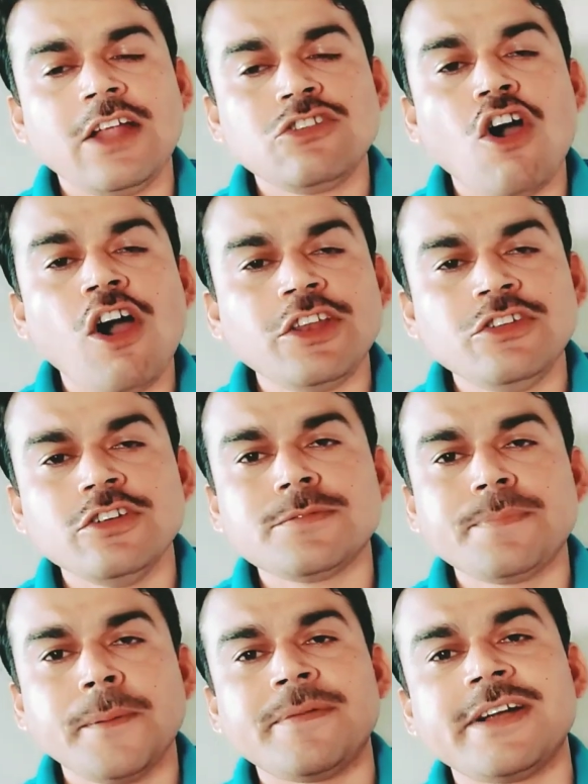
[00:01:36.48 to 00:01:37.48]
Dawn
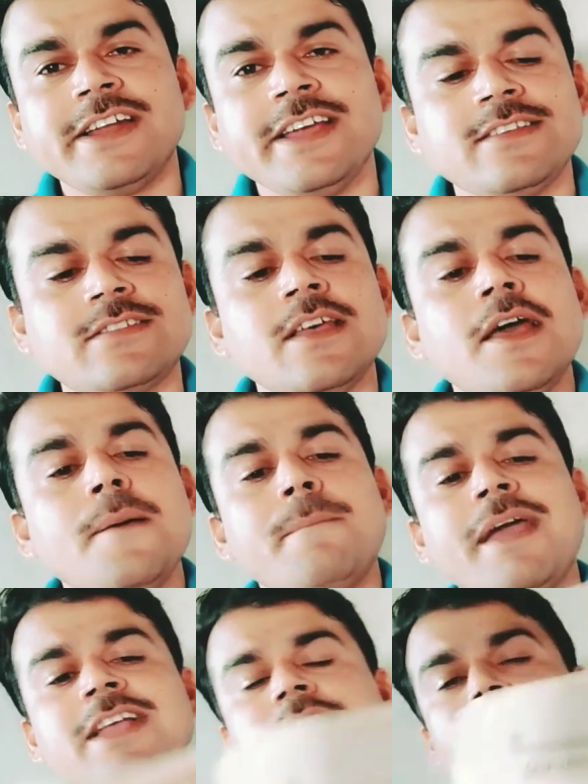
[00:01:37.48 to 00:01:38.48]
newspaper is
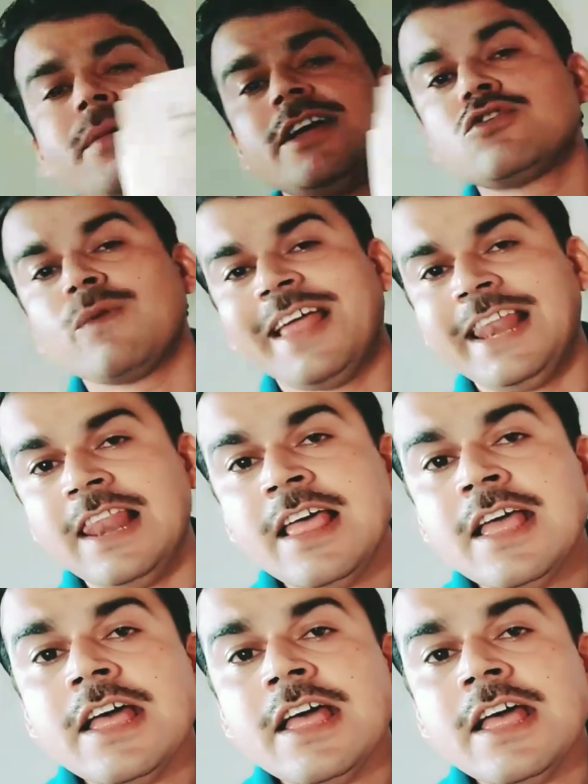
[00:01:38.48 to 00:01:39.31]
page number 12.